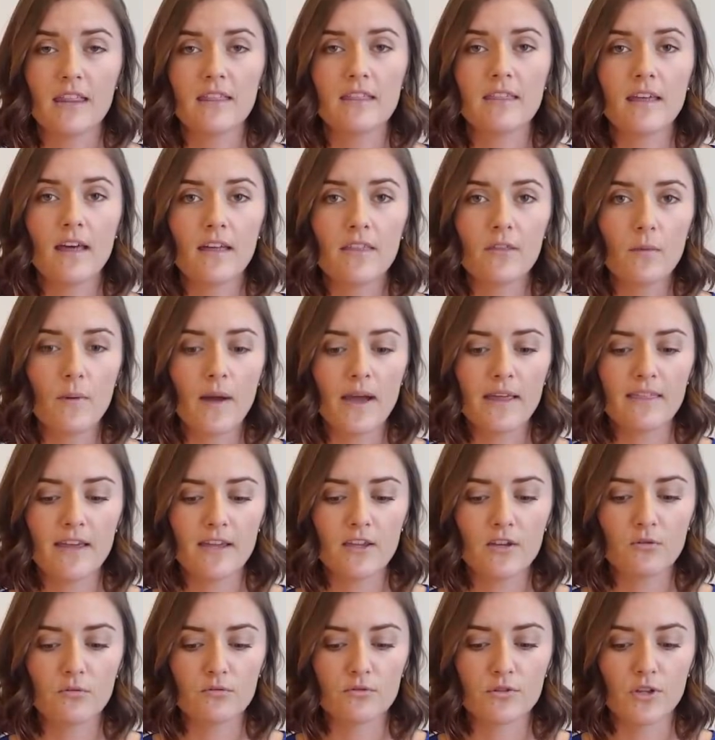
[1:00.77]
The other way that
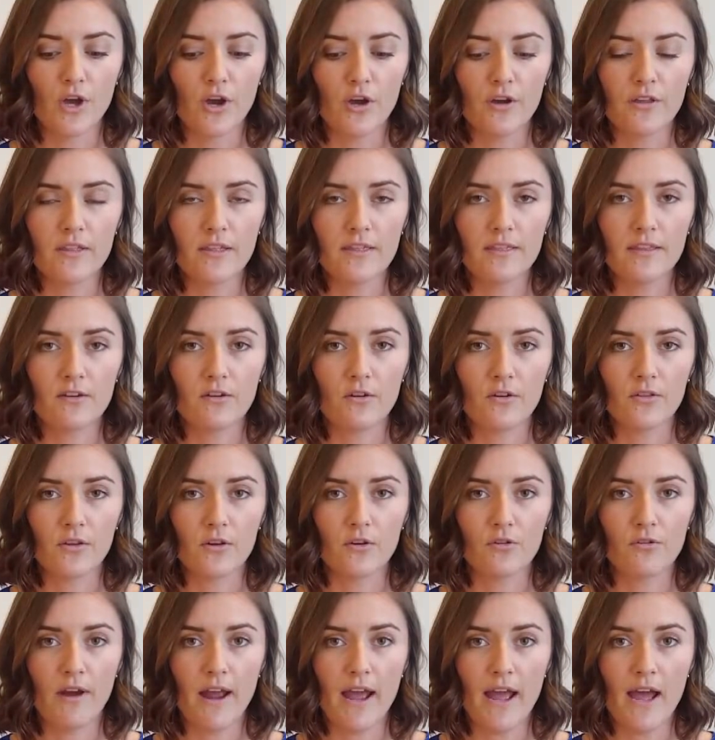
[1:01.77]
you'll know that they're on the
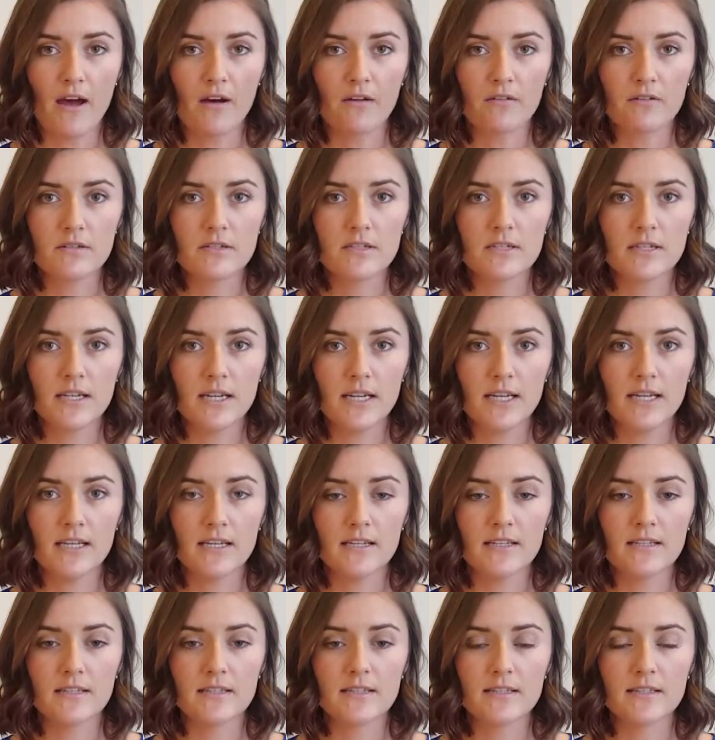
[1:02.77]
ground
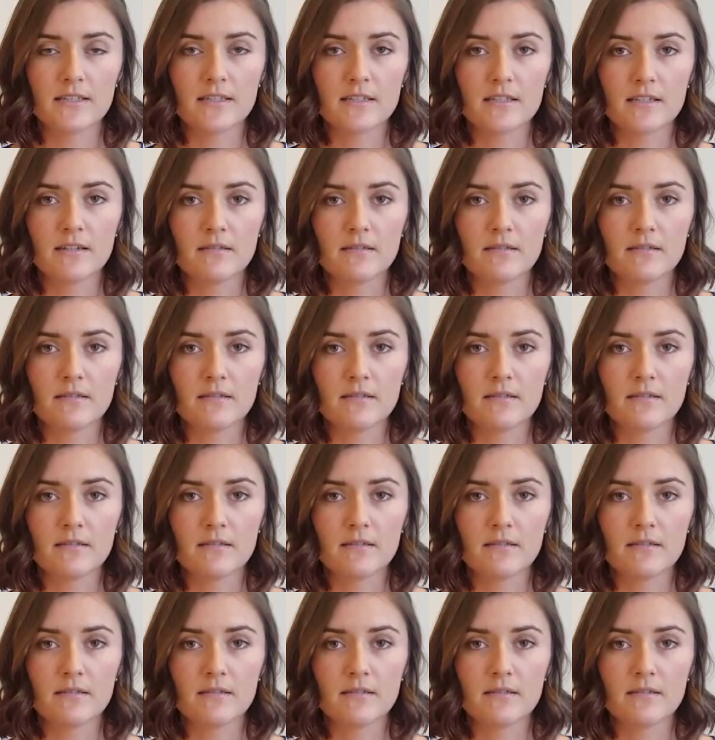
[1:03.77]
is